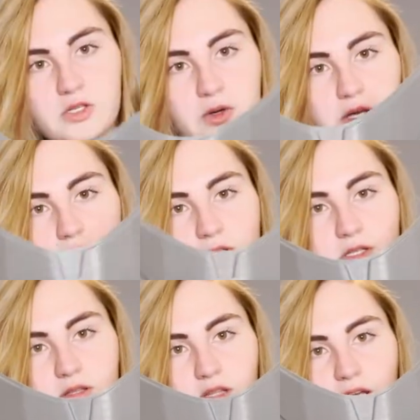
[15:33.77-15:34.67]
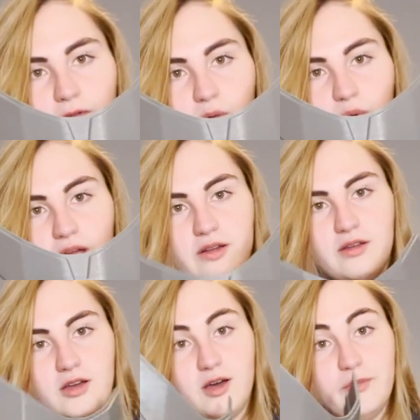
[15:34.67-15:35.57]
So here's the front plate.
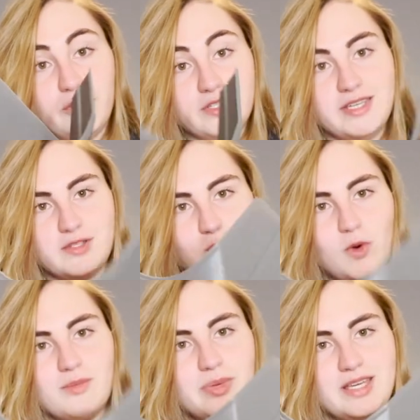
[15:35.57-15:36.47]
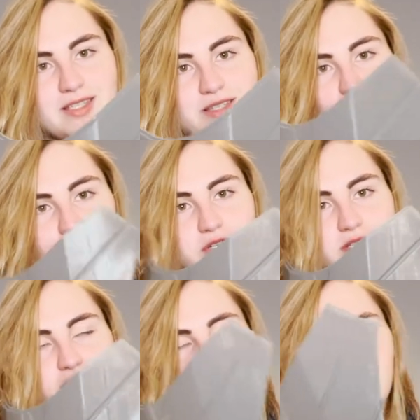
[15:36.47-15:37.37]
You can see it's one piece, which
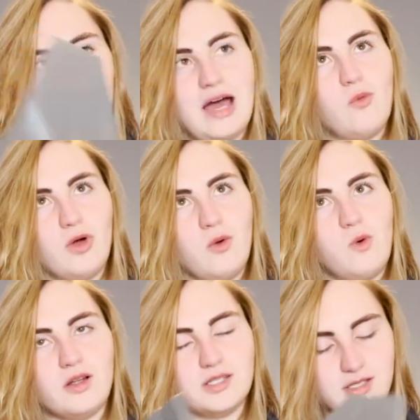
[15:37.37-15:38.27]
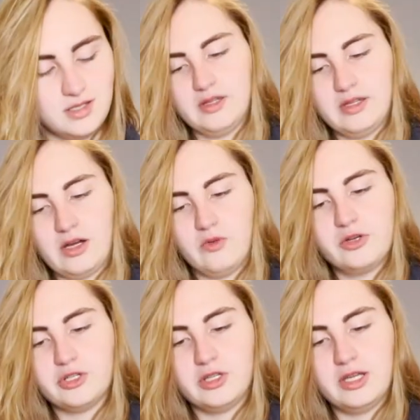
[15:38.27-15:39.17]
is not what I want. Now,
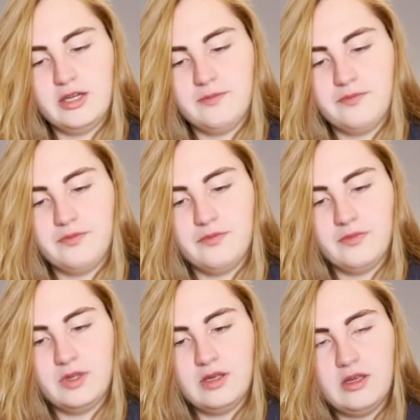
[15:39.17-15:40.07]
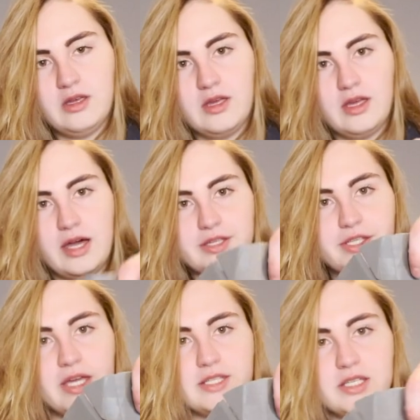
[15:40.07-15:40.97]
originally I
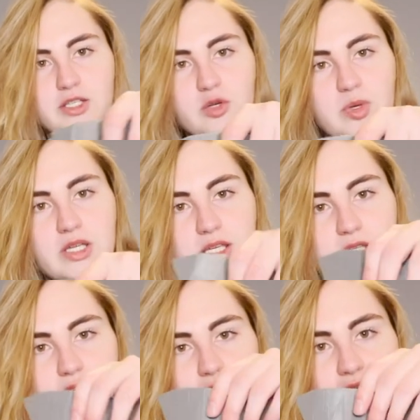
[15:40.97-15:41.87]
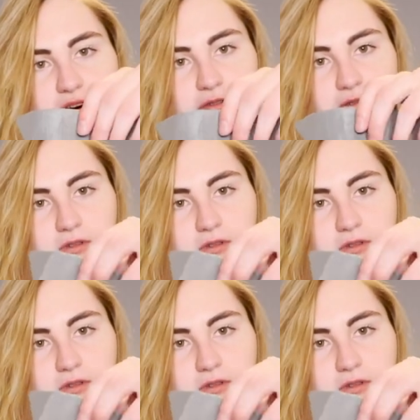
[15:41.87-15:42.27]
sliced these two pieces off